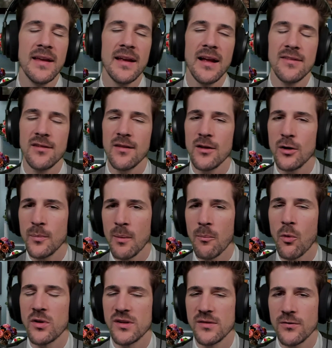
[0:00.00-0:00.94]
it's a little bit
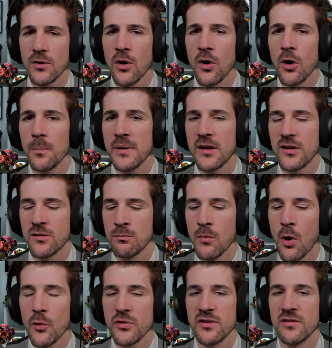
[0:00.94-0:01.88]
more difficult because
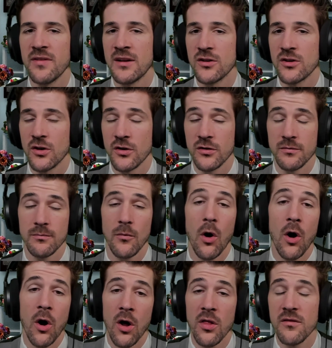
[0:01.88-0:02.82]

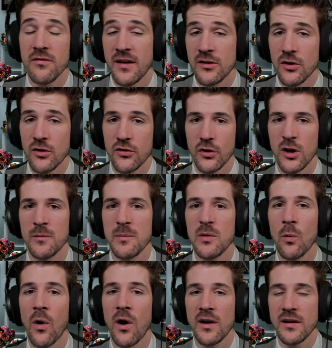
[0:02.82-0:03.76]
all the vendors are going to be
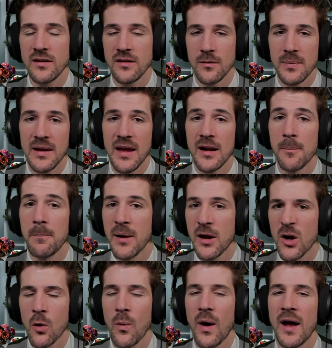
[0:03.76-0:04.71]
wanting to be at a
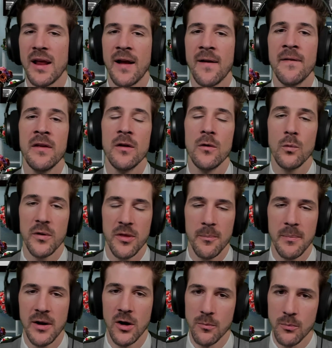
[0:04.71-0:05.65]
bigger wedding with a
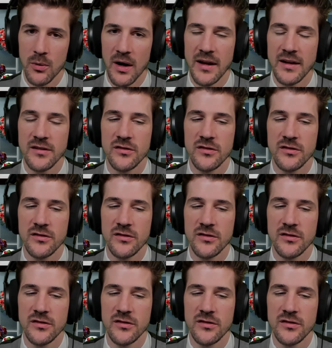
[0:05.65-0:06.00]
bigger price.